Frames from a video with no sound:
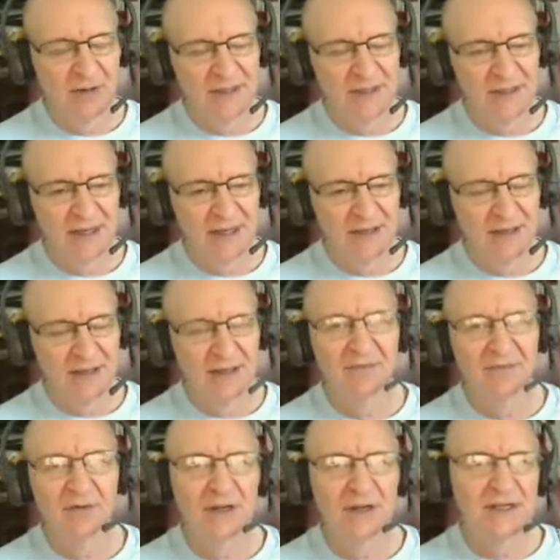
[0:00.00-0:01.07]
It's like
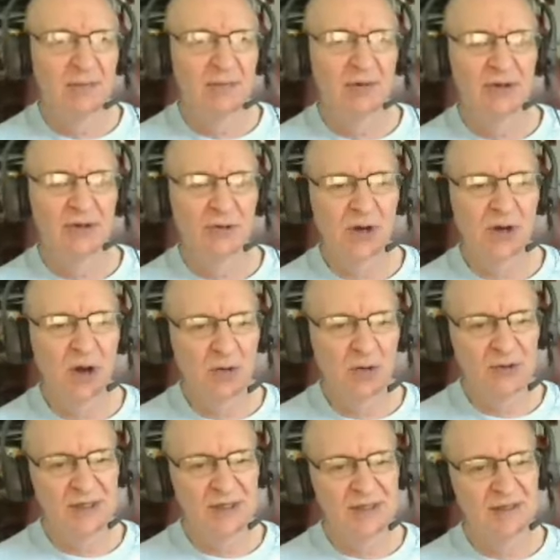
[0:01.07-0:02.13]
very similar to a Colle
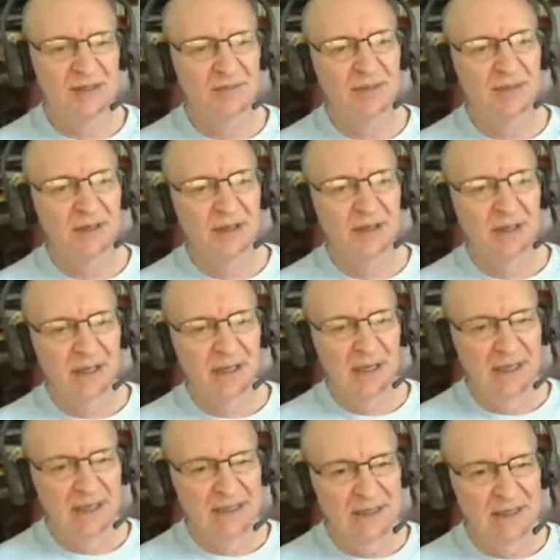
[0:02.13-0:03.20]
system,
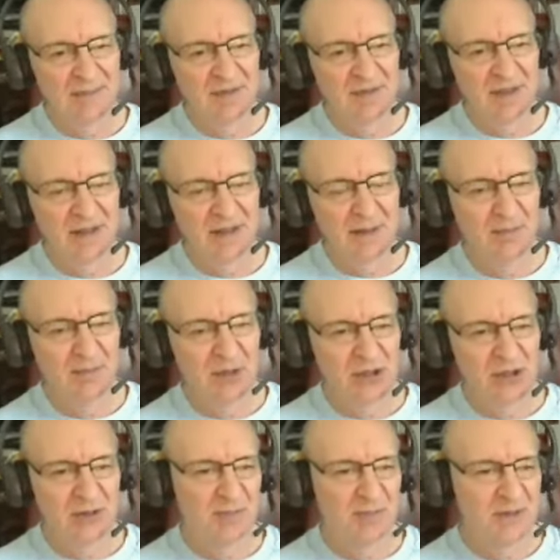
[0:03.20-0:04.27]
except that the
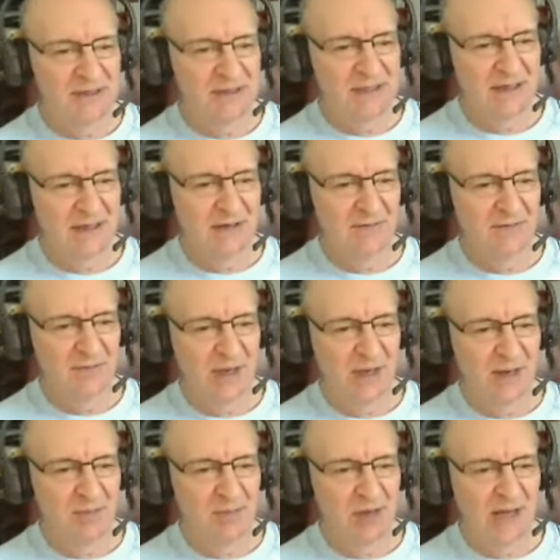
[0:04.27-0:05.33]
bishop, instead of
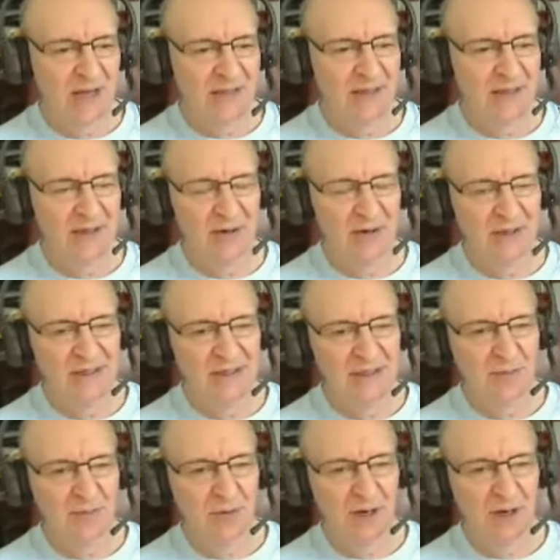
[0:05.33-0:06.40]
being blocked in on
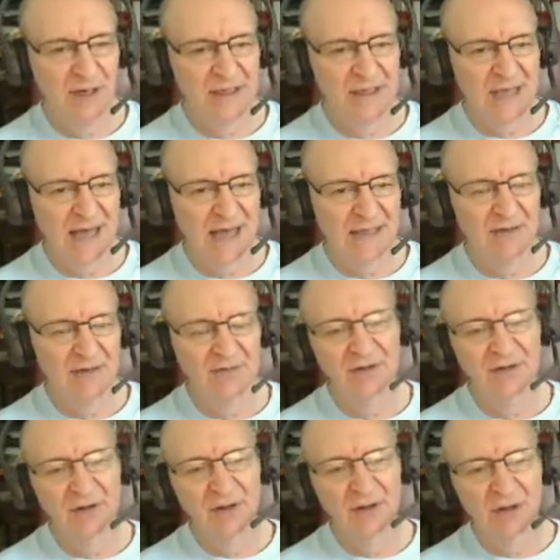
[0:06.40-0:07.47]
c one, is active
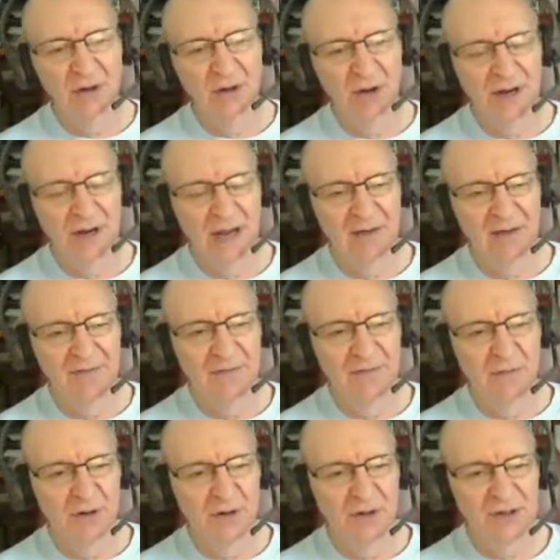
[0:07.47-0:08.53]
on f
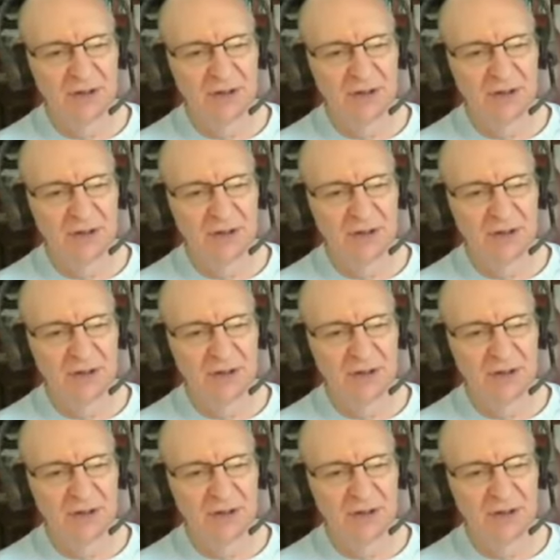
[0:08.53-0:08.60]
four.